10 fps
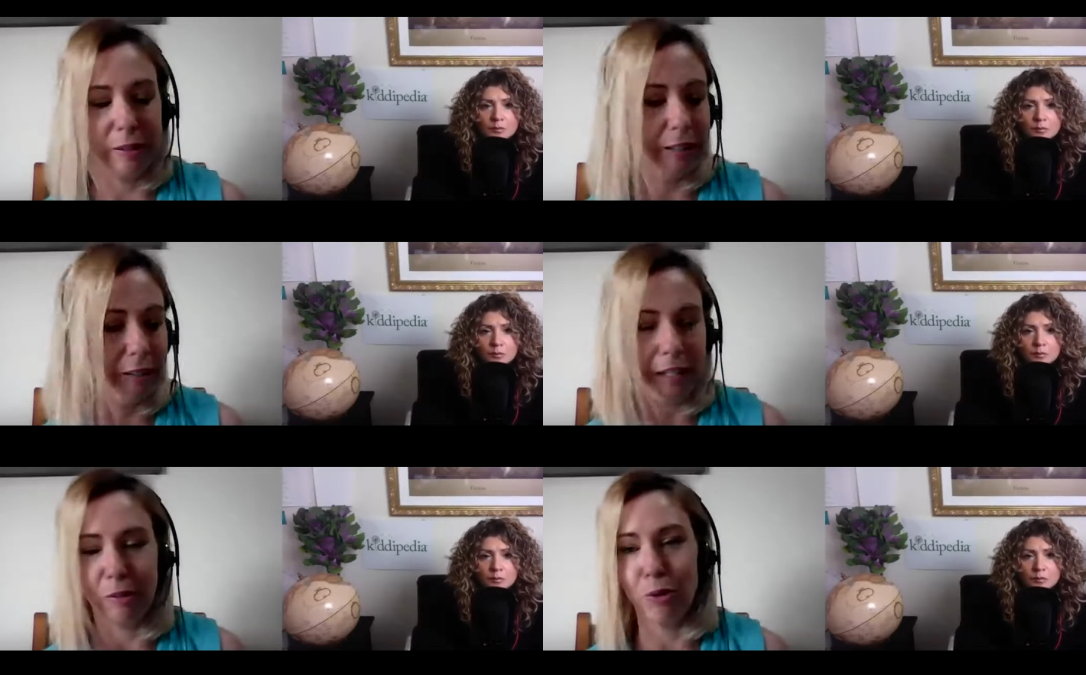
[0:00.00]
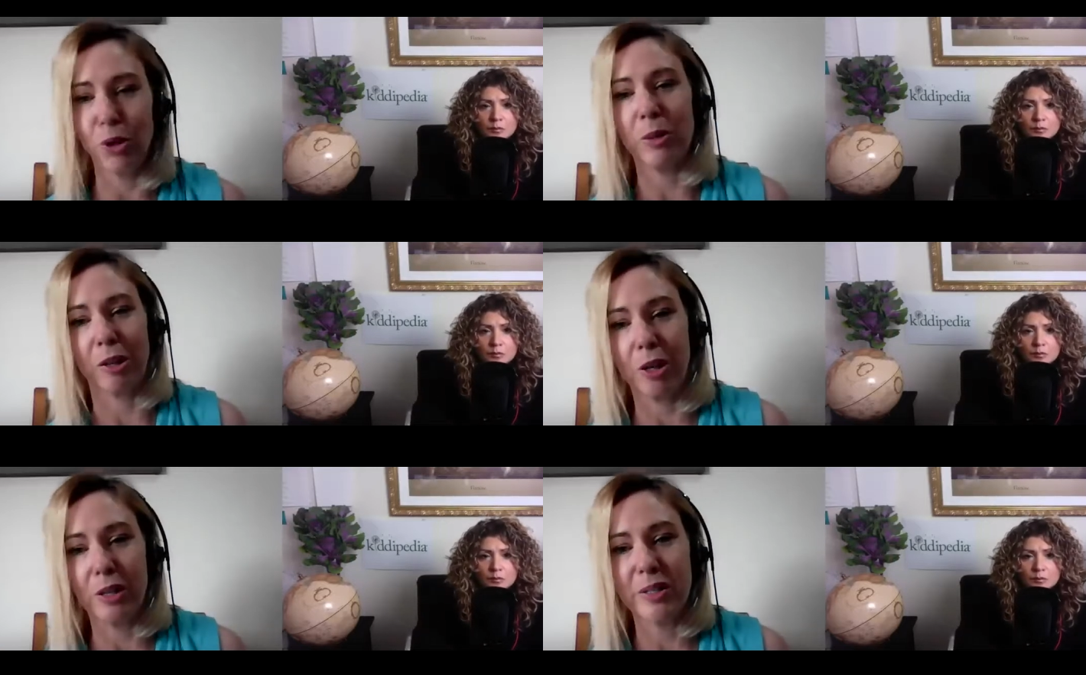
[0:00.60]
Speaker 1: in in the room
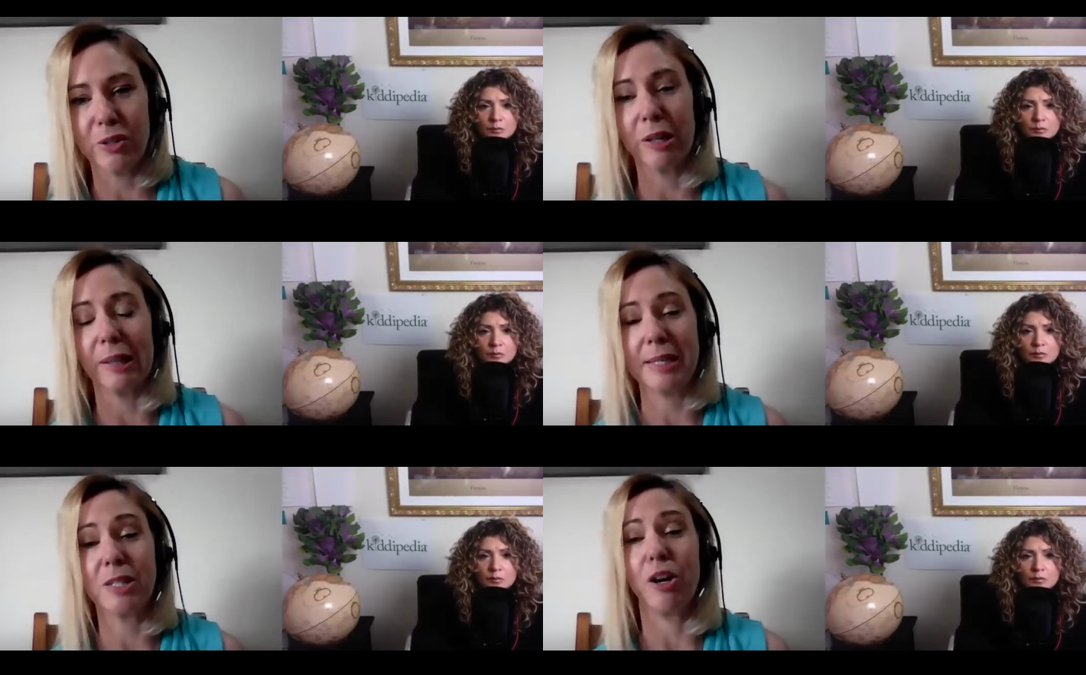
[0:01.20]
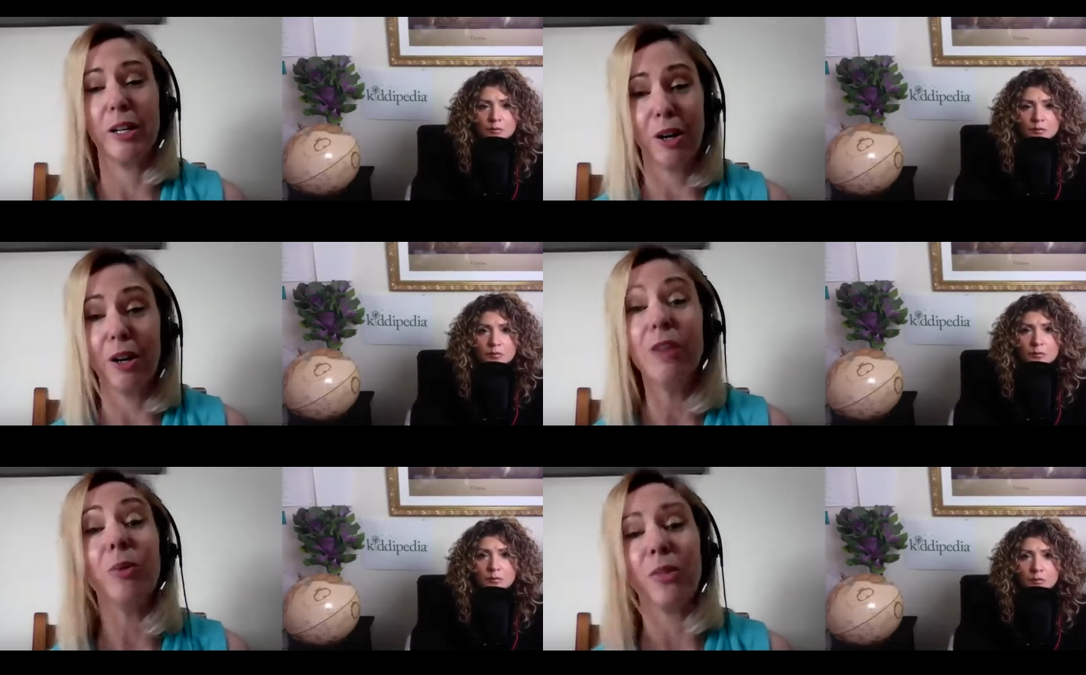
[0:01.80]
with a closed door, at least I
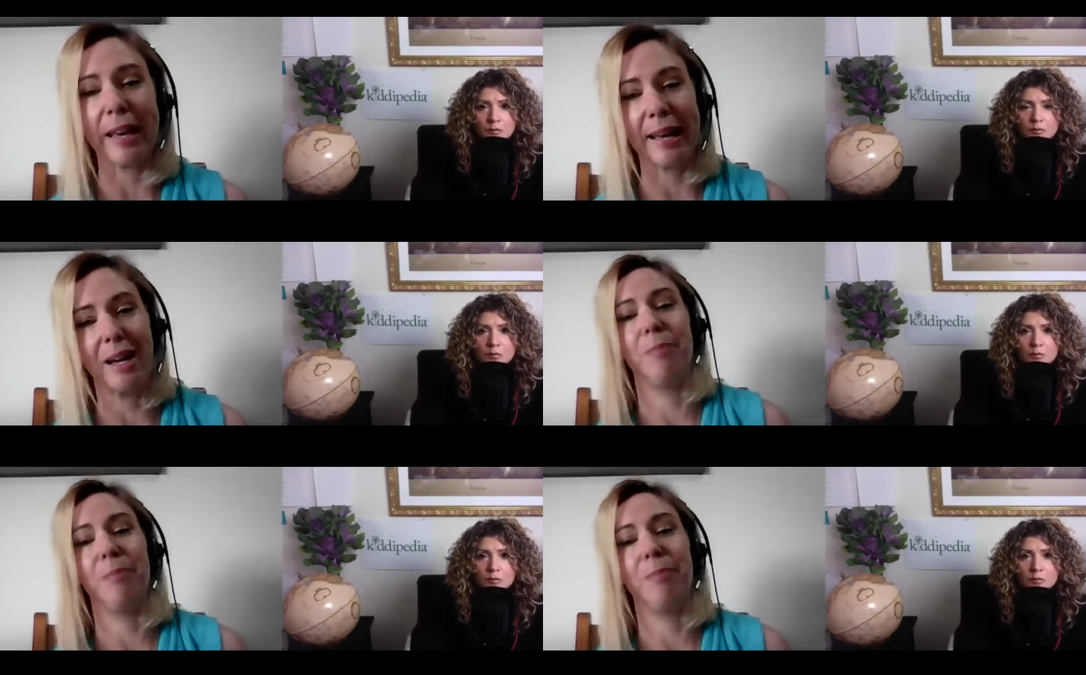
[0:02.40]
know well they can't